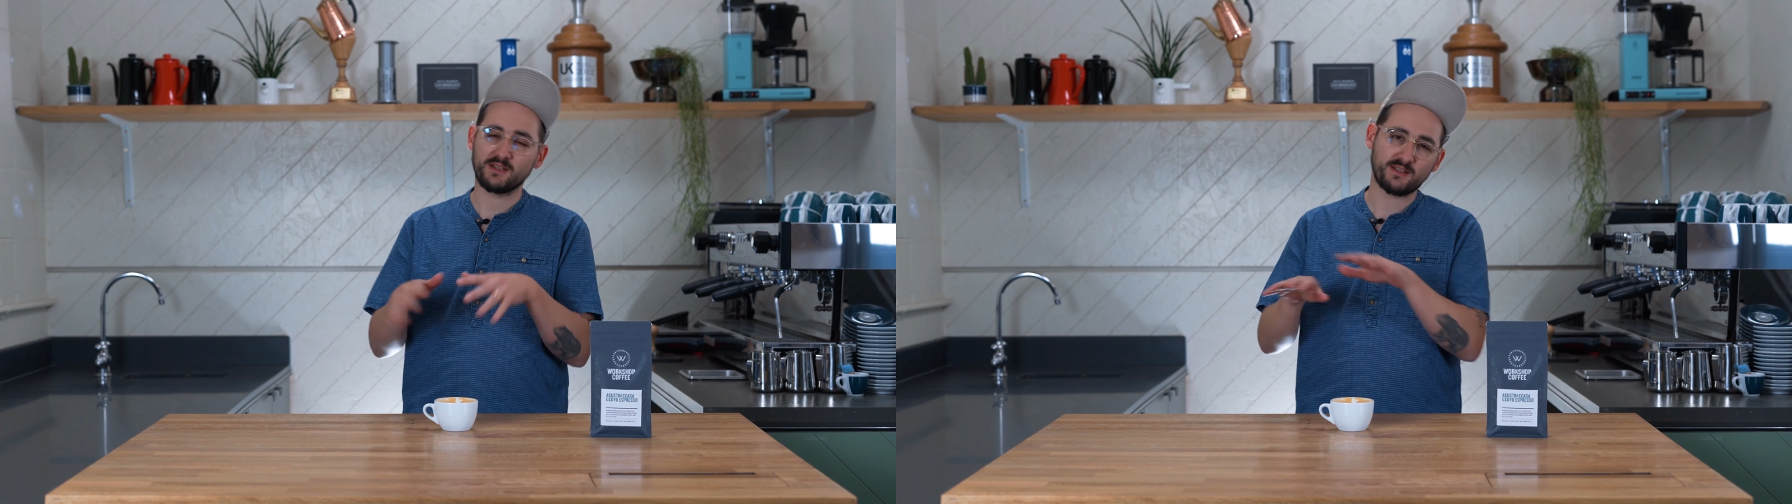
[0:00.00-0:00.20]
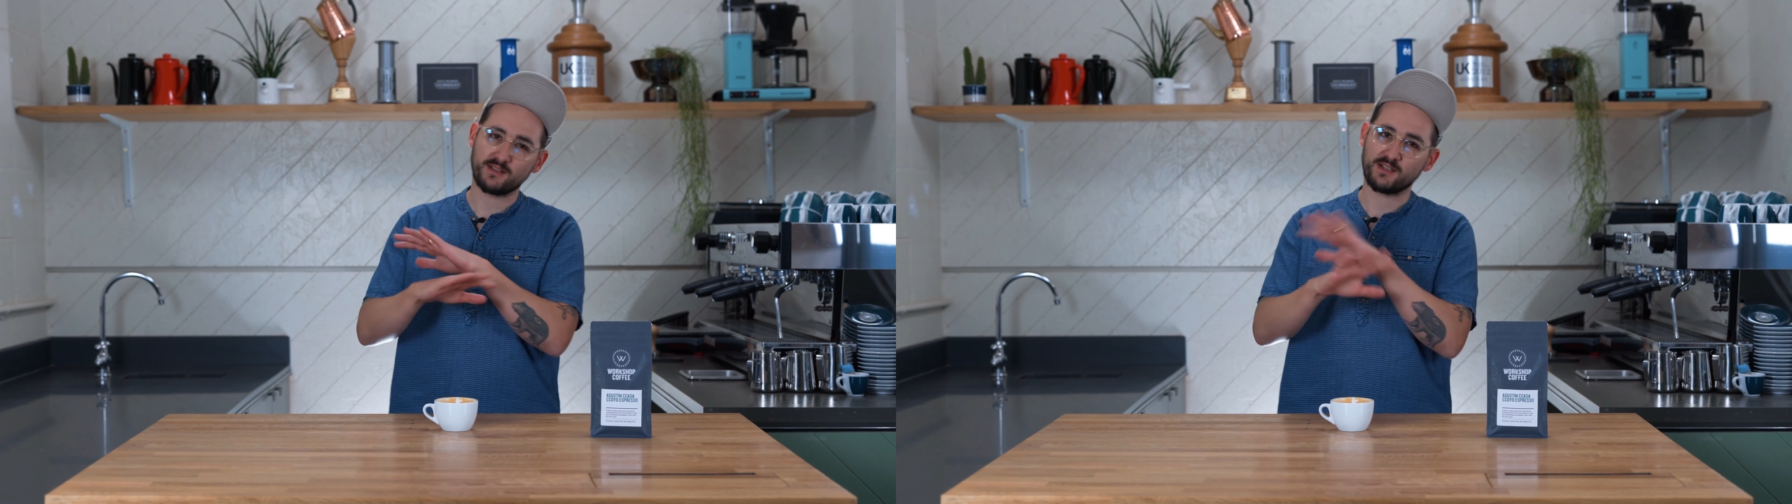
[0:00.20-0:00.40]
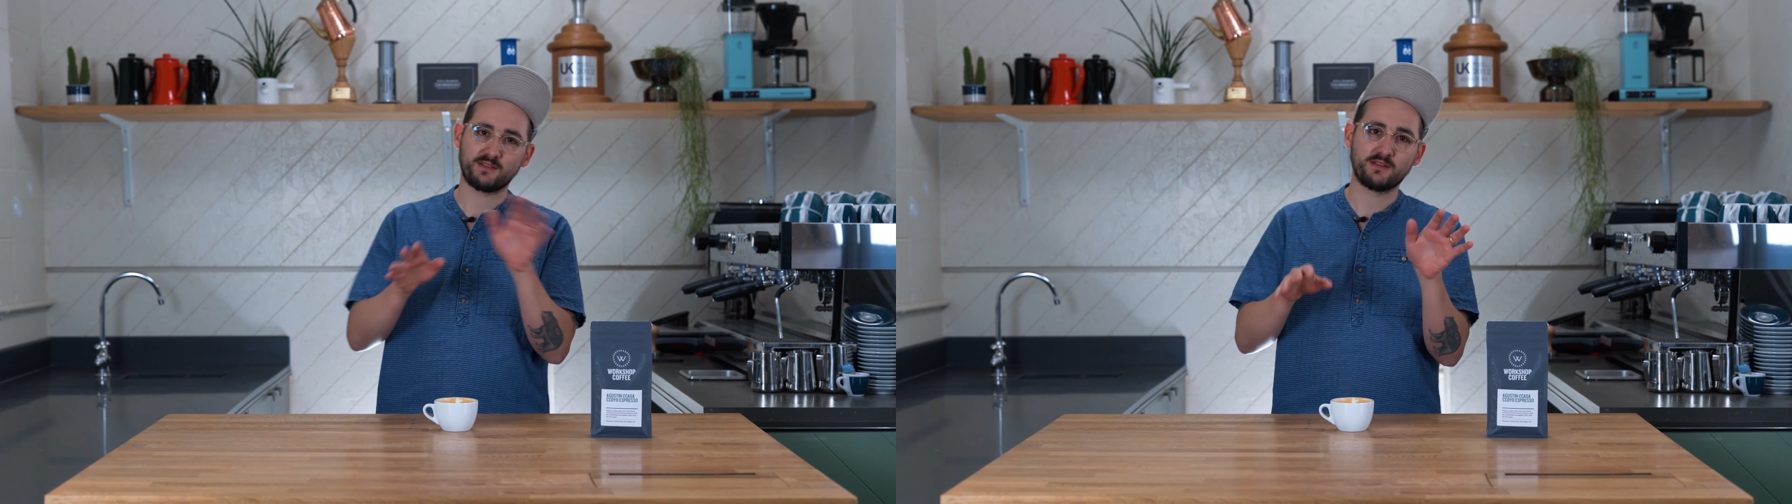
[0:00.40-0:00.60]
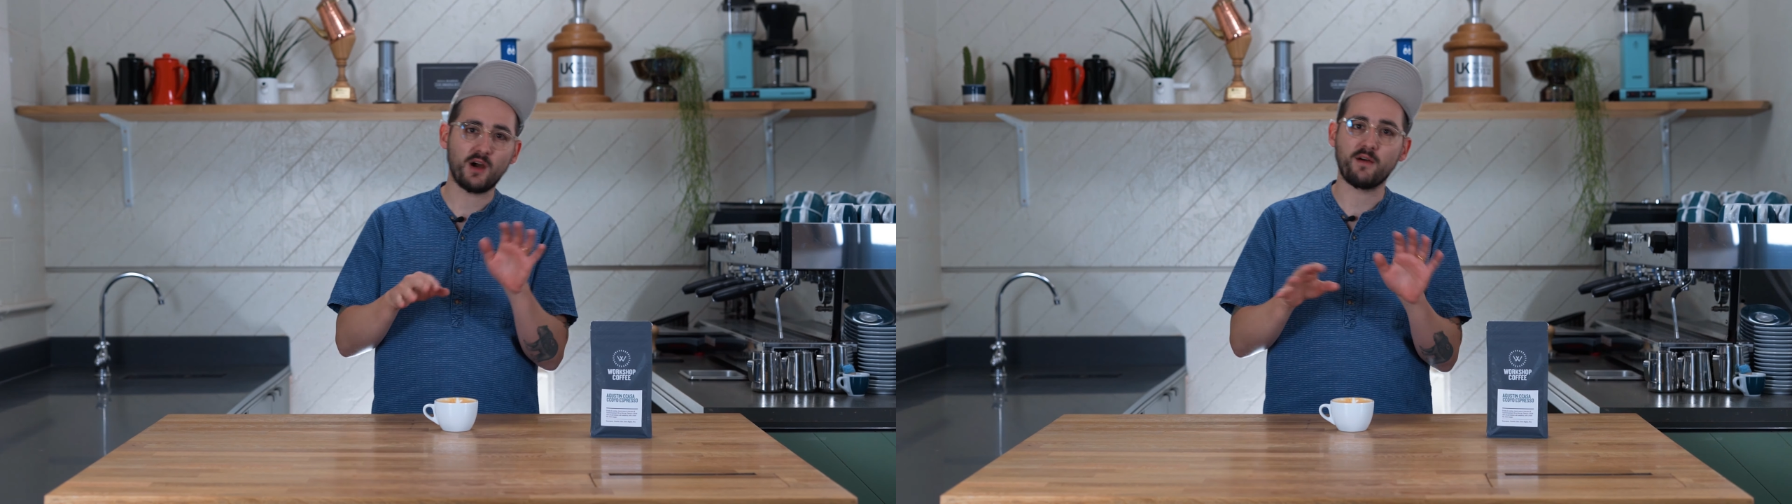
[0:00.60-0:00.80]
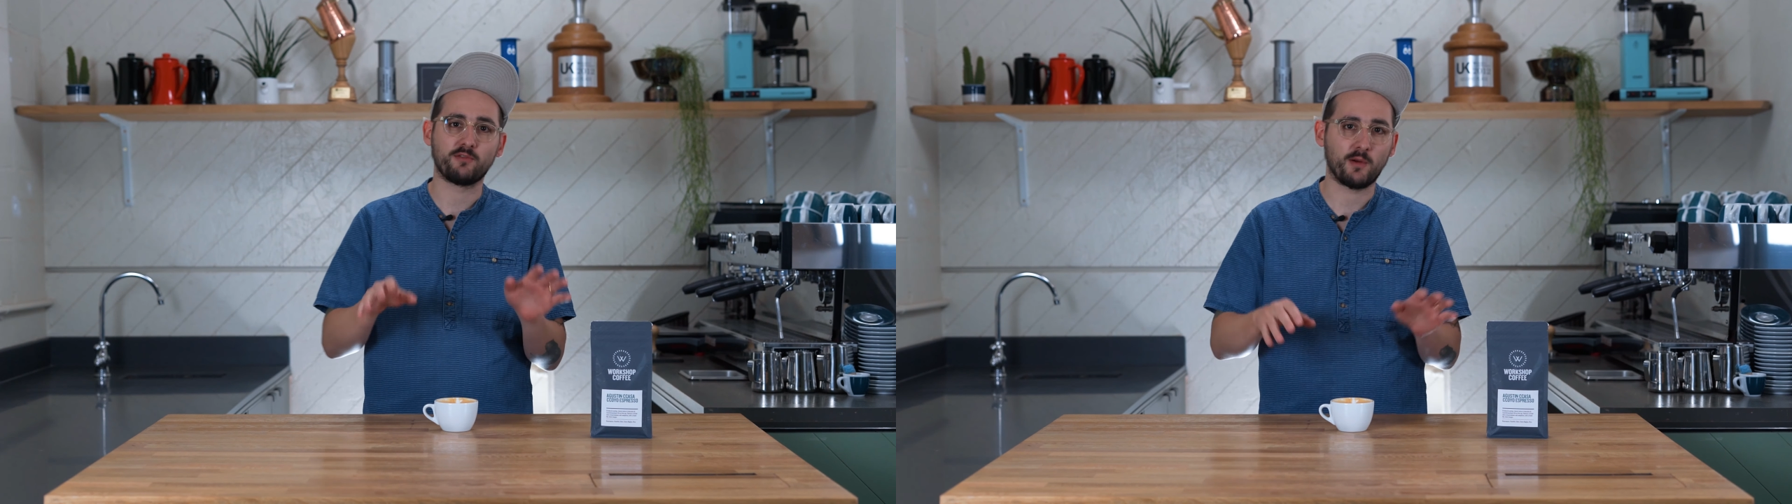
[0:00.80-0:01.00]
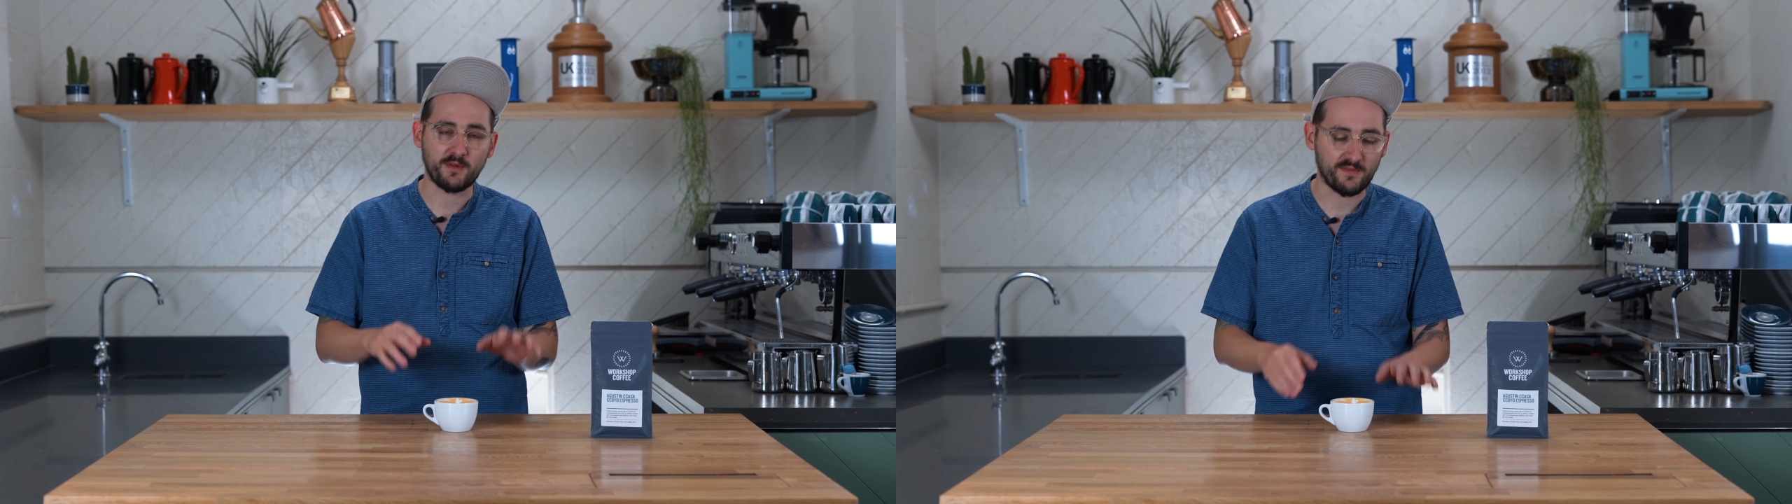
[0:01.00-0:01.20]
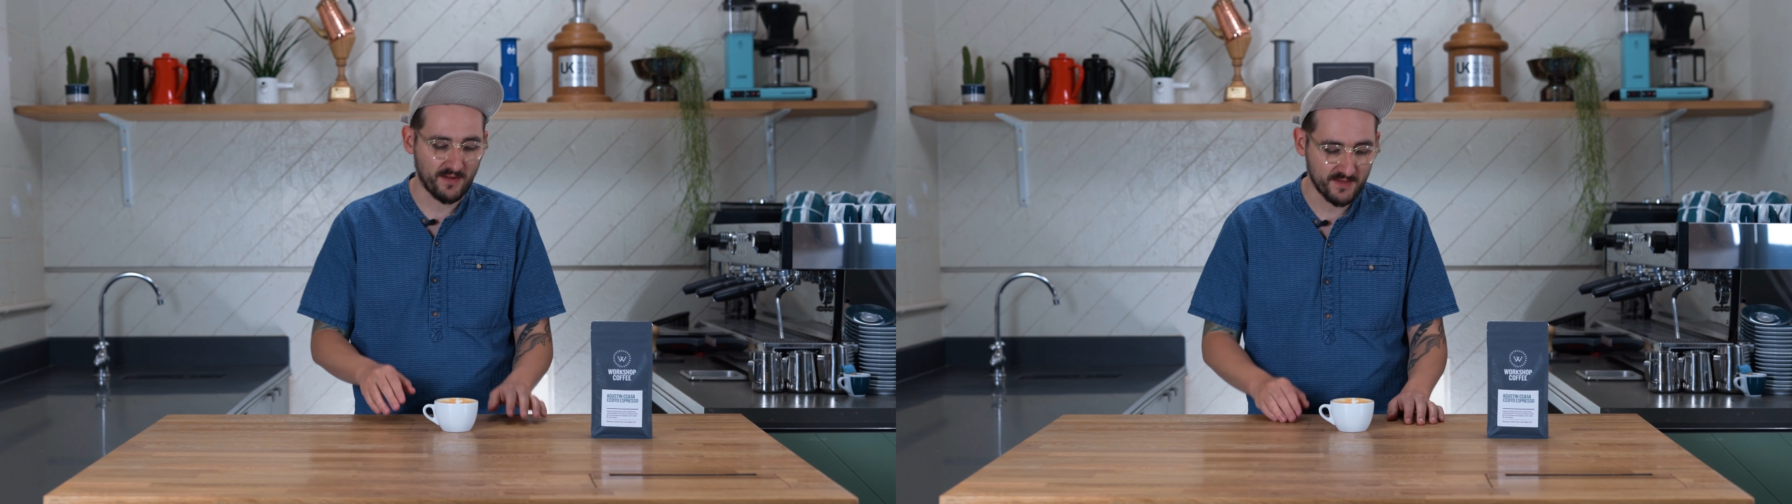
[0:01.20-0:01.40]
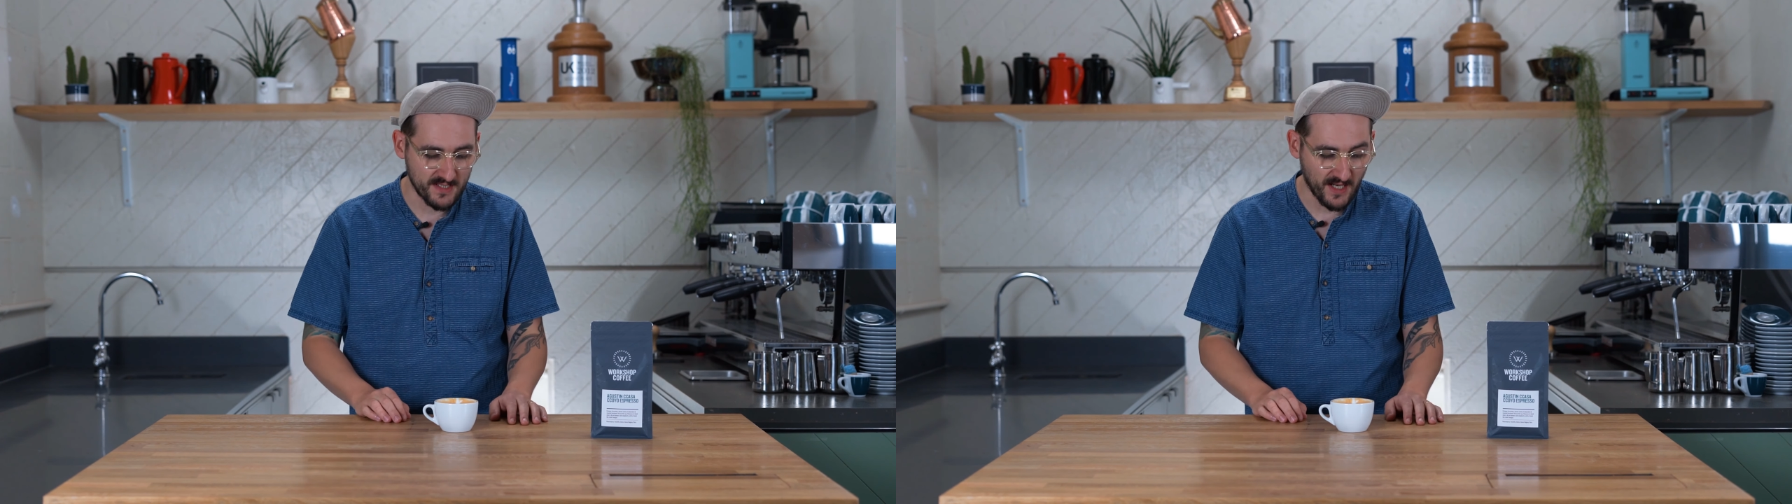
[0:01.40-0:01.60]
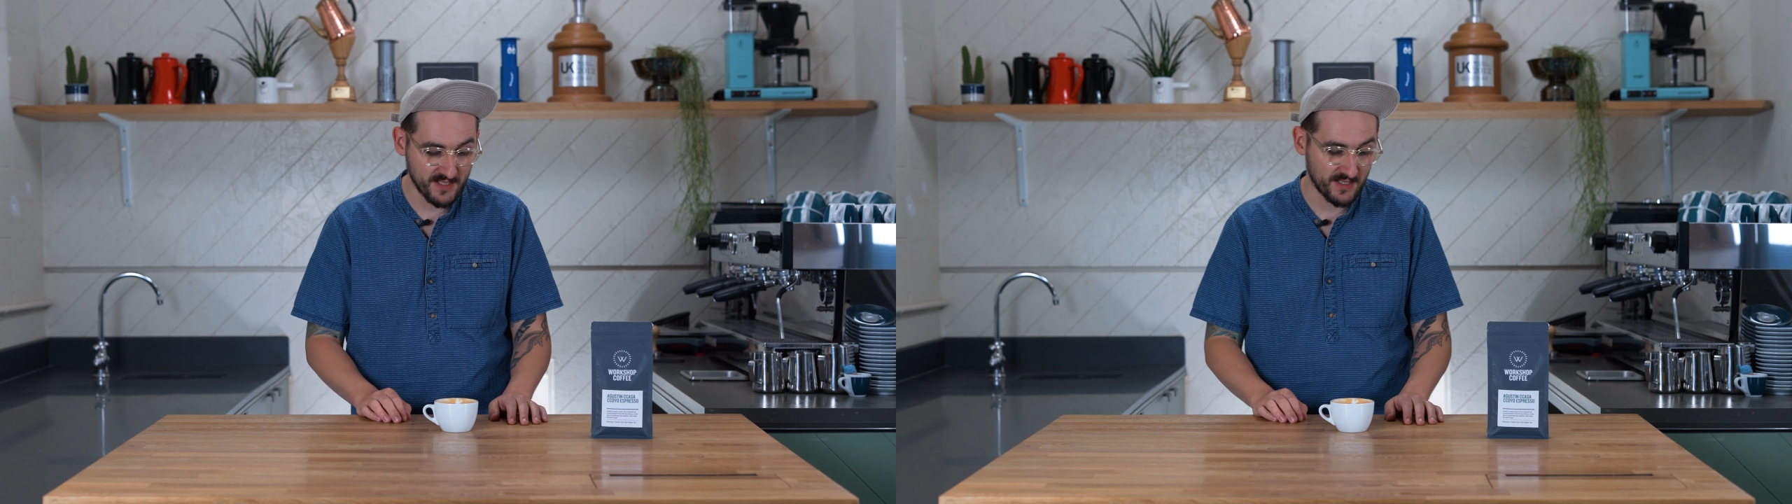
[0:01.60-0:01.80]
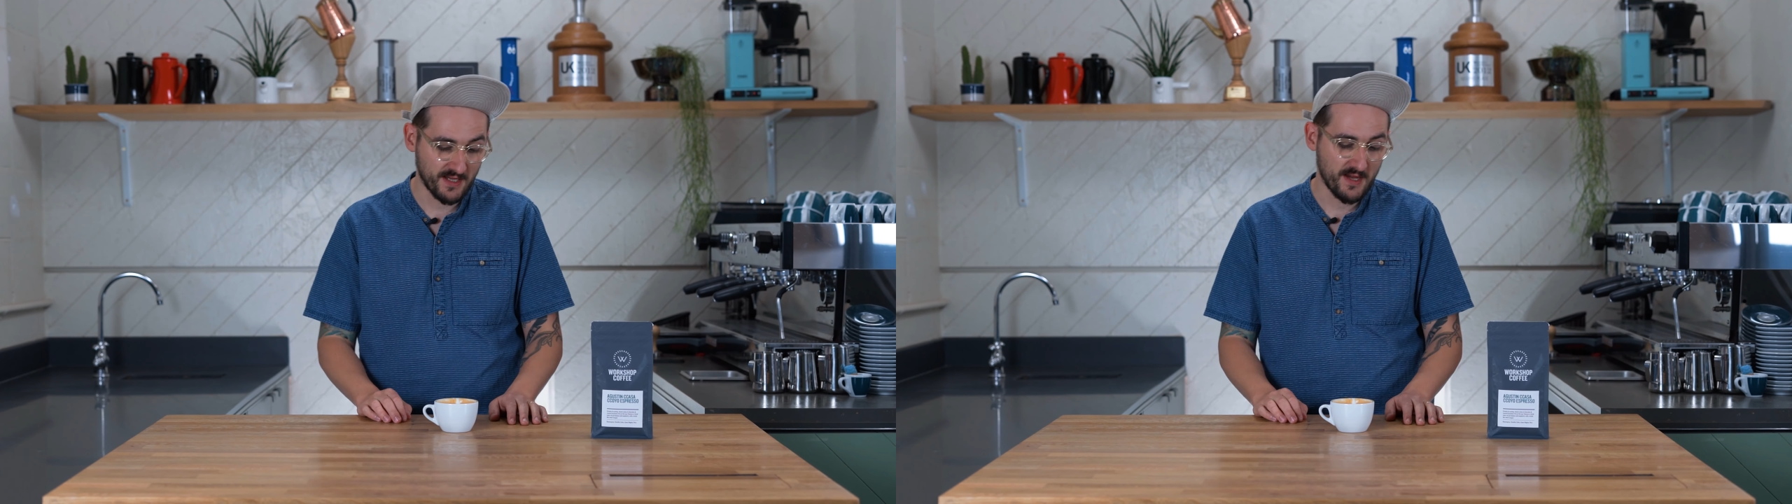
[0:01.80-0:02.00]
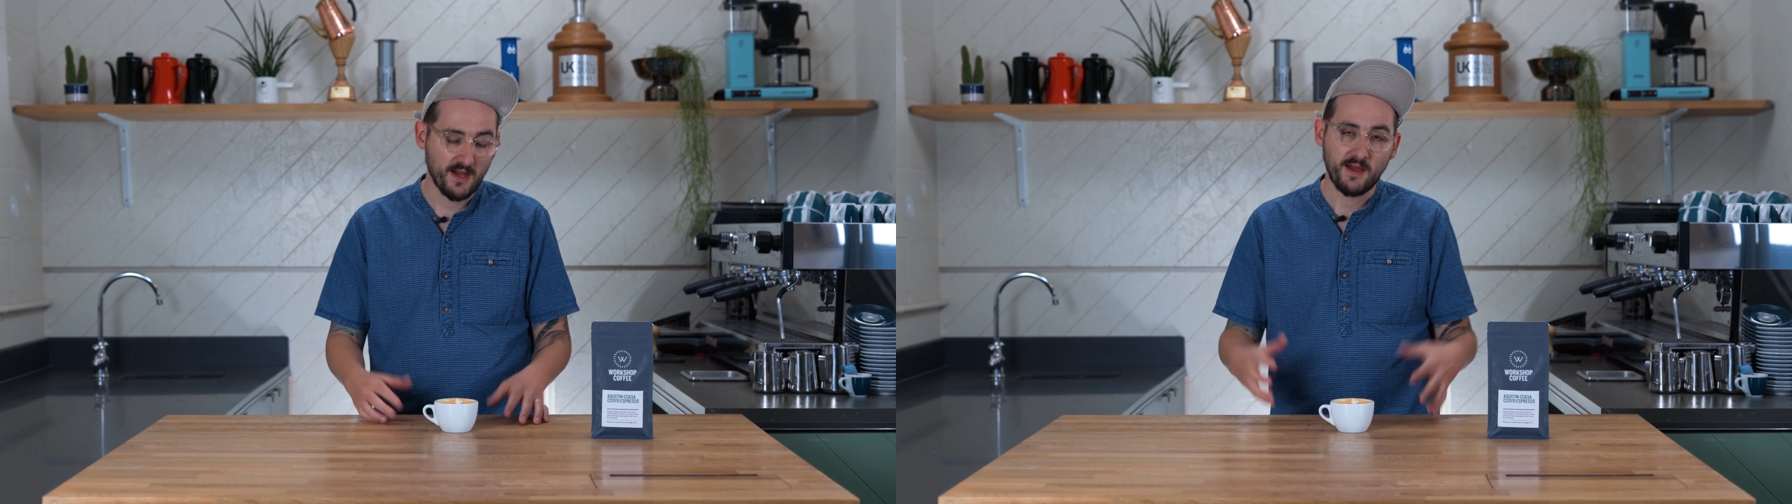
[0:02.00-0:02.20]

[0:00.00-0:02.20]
It doesn't just cover up the flavors, it actually